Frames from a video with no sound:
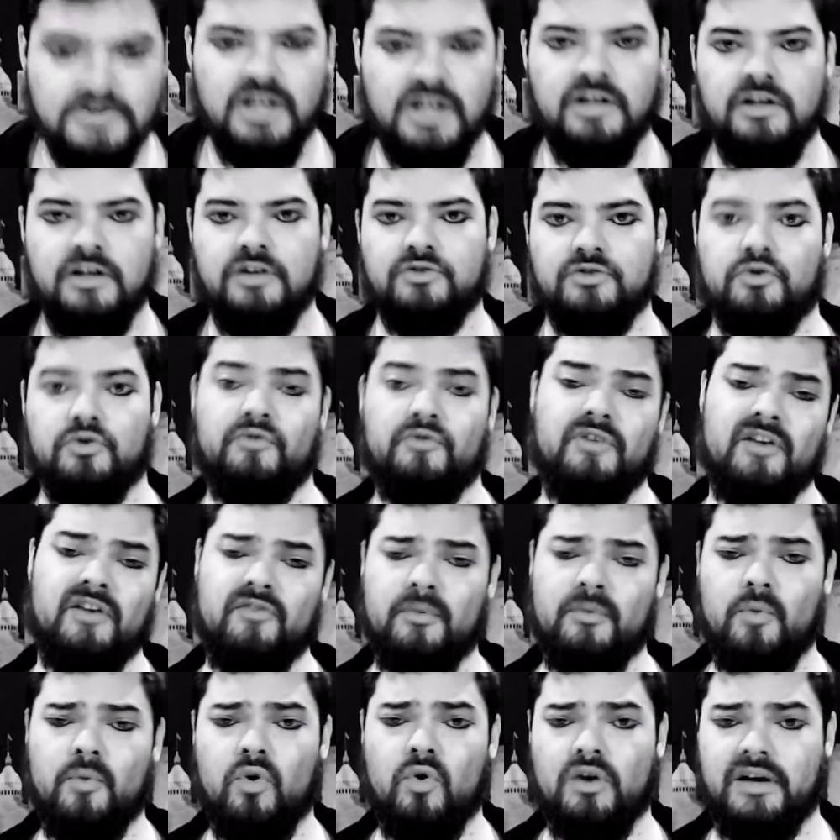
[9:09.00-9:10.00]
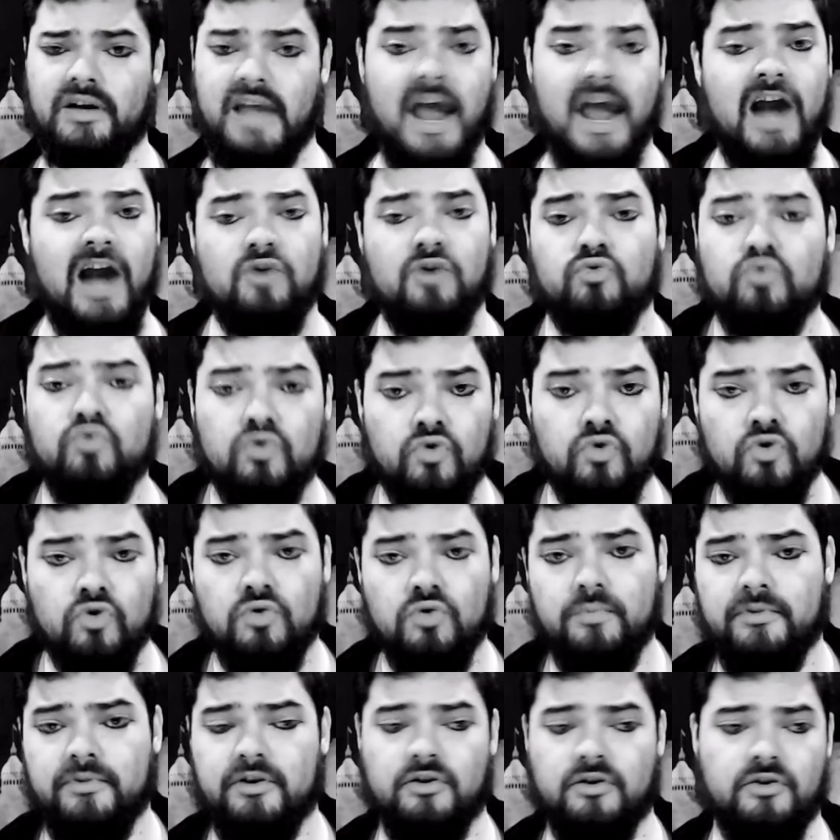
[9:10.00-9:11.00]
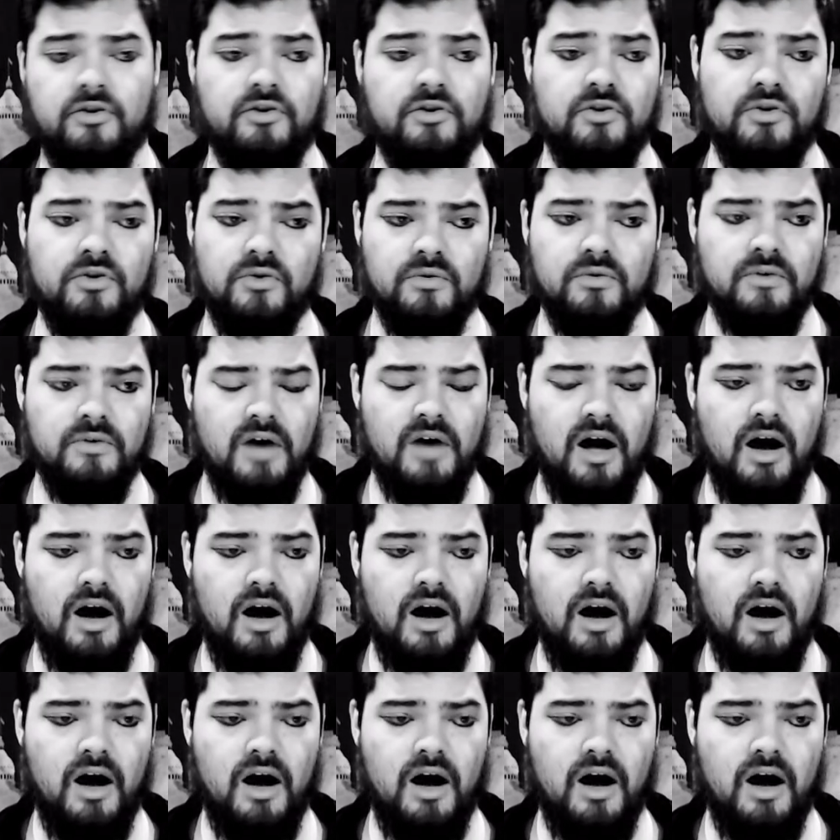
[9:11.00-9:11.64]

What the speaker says: So if you have a more casual group, they're new,